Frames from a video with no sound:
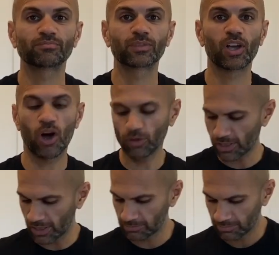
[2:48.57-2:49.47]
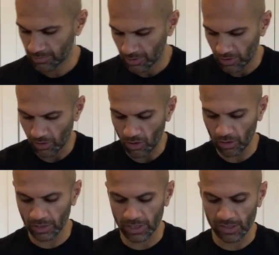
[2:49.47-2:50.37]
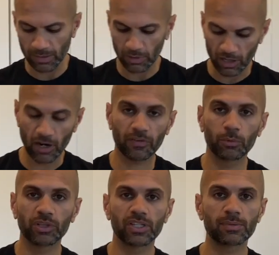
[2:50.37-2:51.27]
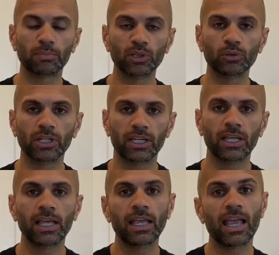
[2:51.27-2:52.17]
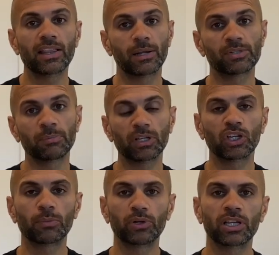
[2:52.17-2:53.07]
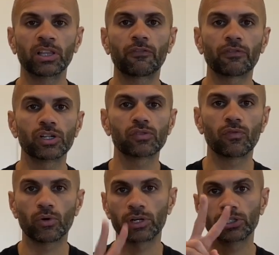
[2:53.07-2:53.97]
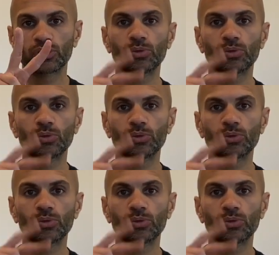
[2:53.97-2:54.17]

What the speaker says: all done. They're all in this. I'm gonna cover it with this blue lid, and I'm simply gonna put it in the fridge for 2